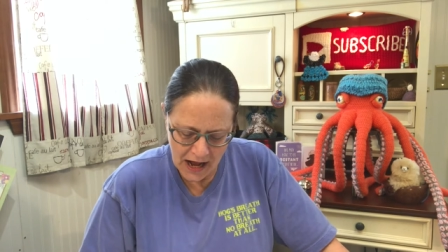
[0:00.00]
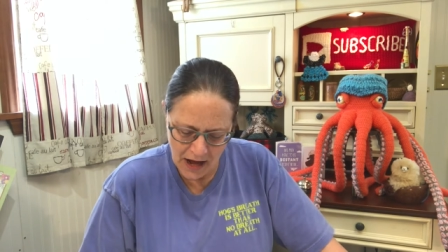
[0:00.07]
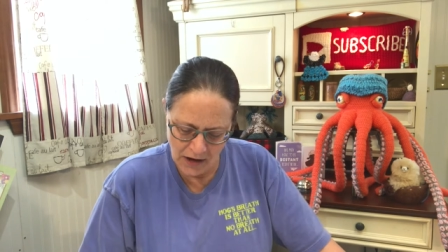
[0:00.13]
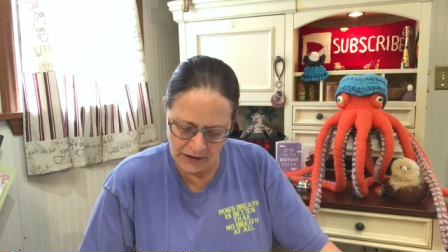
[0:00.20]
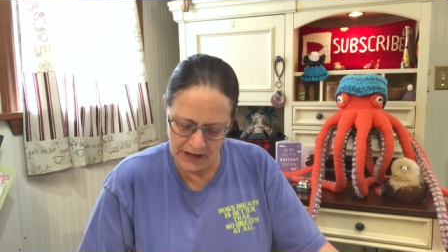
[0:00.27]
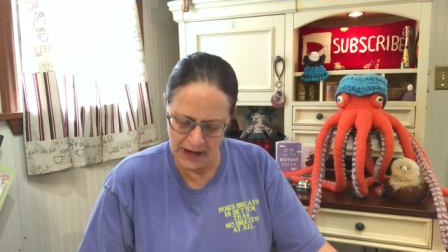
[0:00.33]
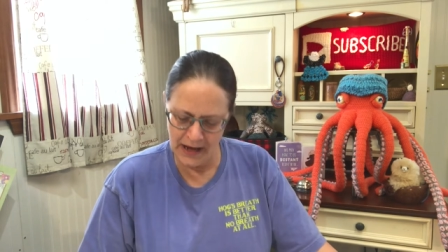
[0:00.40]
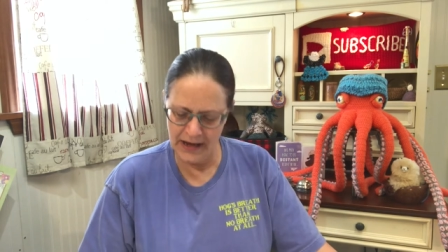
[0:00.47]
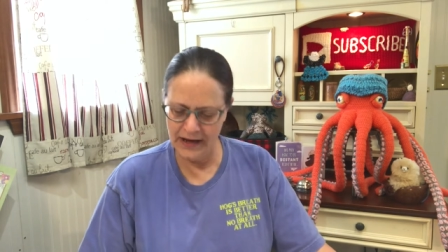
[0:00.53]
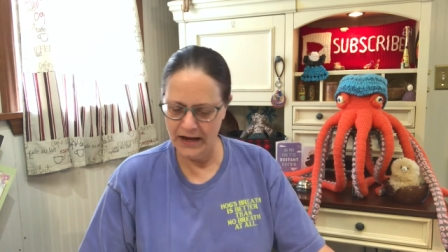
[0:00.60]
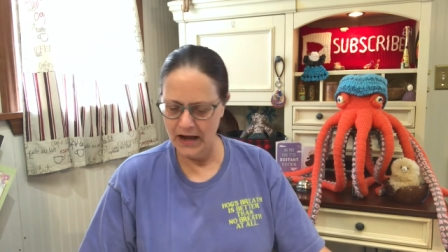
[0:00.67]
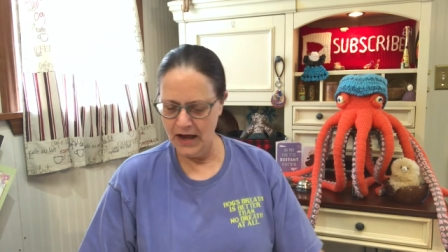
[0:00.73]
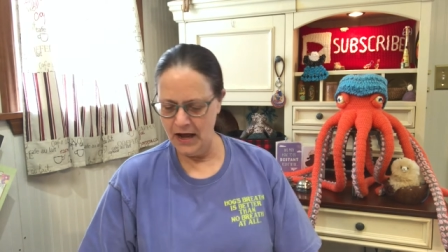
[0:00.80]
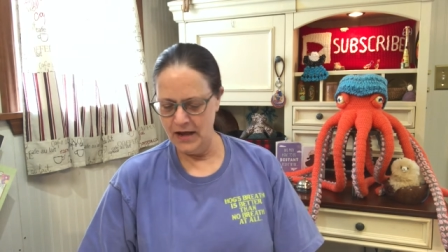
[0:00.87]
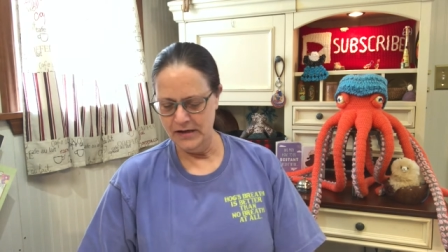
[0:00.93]
Okay,
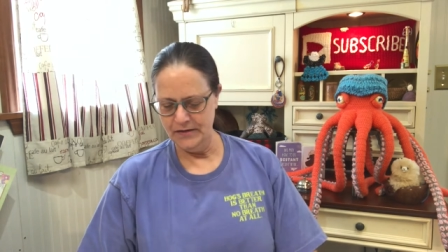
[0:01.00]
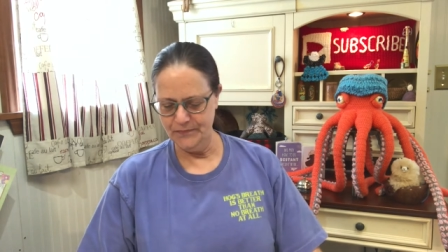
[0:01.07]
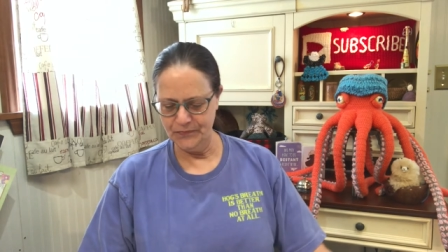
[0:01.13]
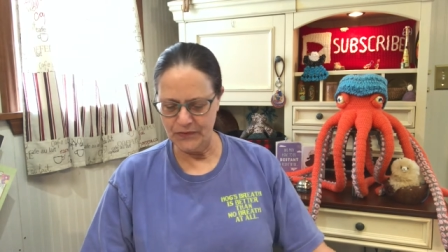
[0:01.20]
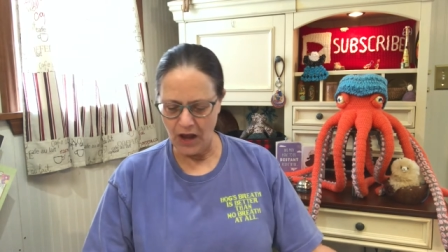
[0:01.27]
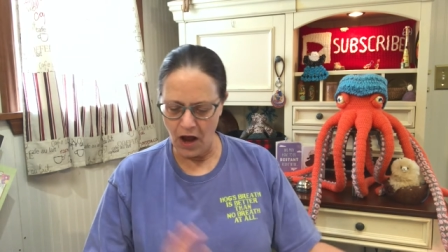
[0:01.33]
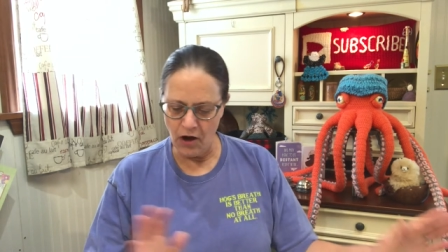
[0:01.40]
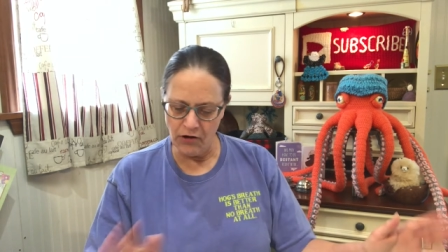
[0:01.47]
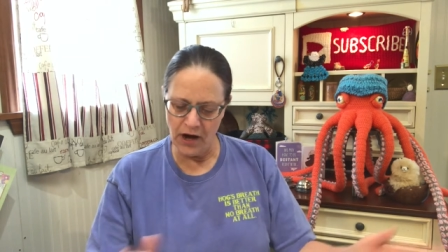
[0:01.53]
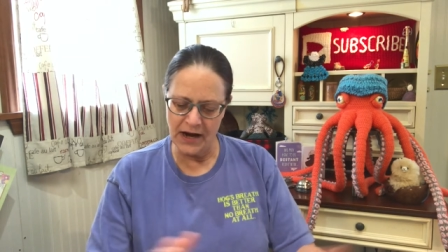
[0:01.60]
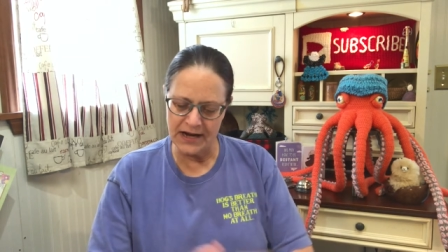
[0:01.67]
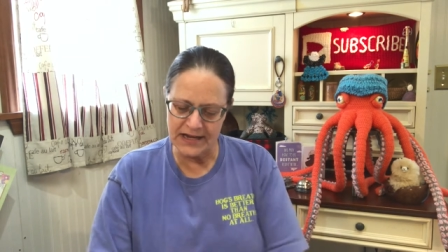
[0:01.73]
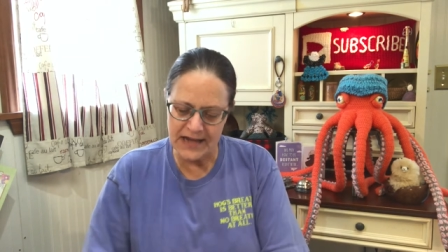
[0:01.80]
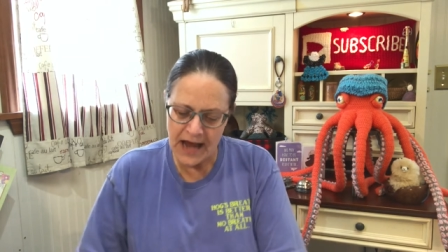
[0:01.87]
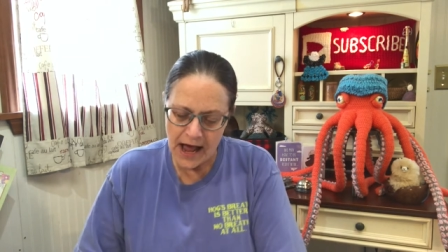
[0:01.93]
uh, all
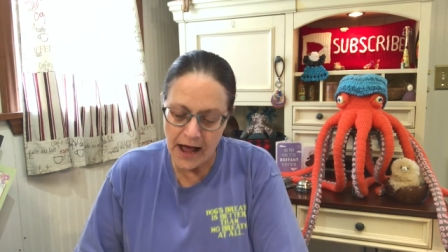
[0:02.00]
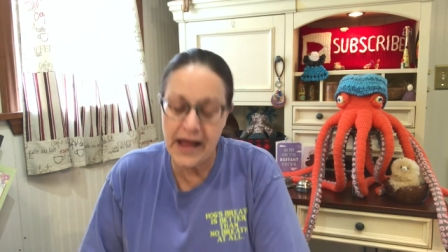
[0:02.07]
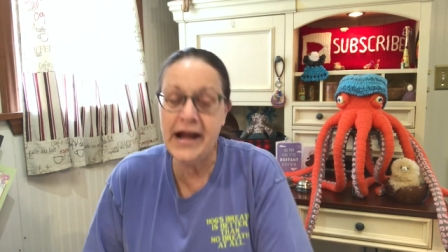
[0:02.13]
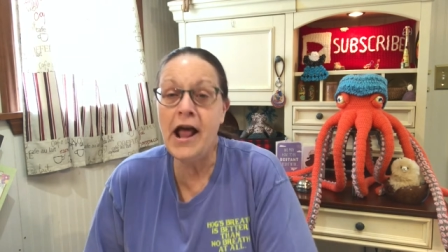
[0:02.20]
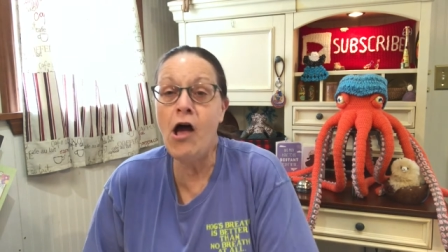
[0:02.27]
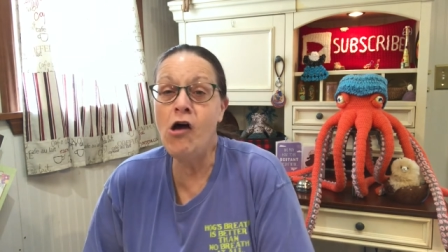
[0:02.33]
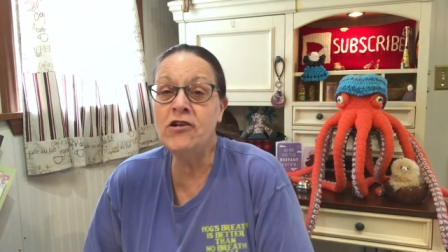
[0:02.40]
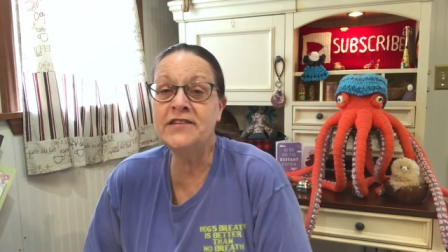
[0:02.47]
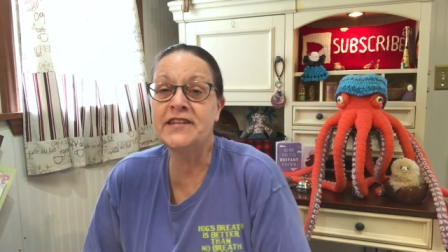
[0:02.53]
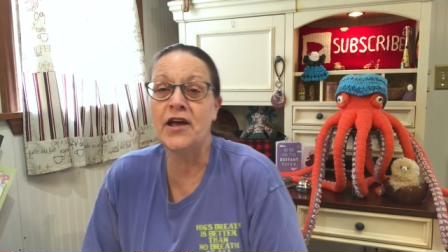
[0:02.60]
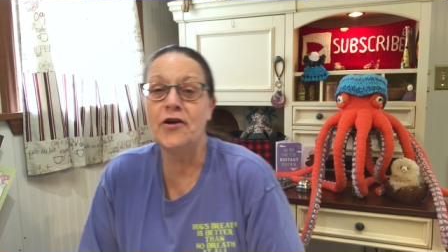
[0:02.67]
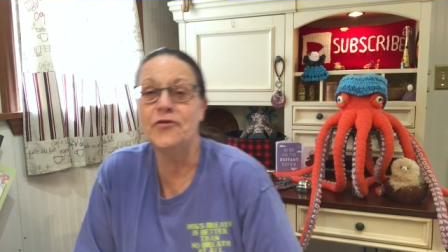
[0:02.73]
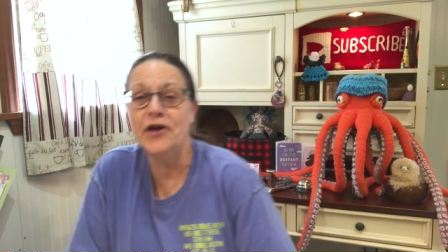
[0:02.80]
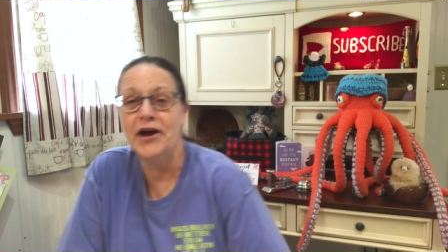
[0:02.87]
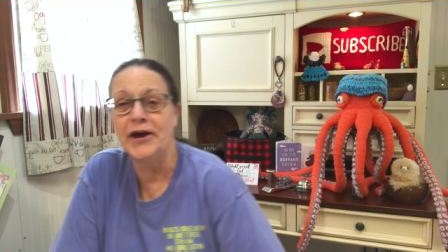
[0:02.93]
right, yeah, and
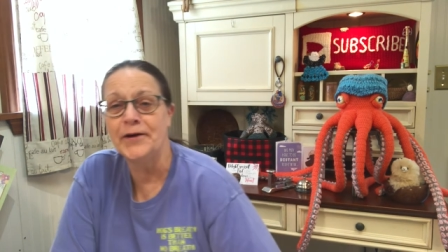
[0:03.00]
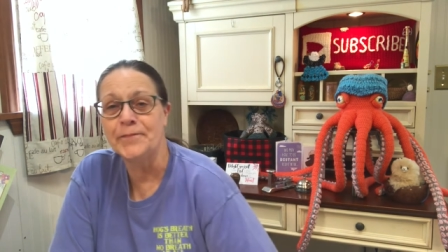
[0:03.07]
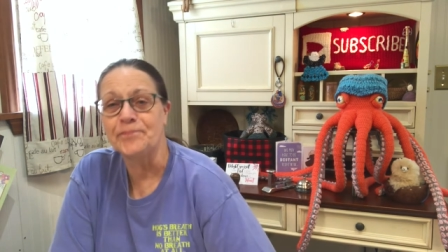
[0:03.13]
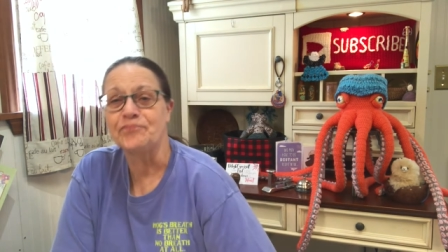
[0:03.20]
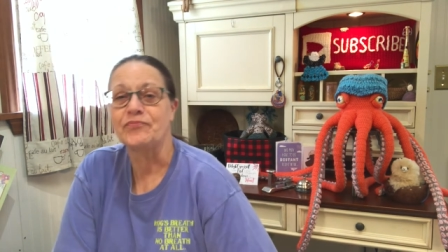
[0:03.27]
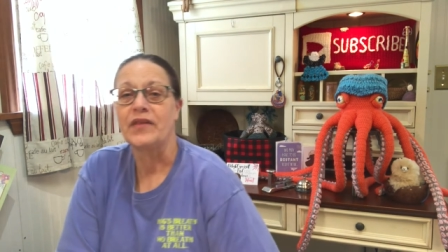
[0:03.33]
also uh,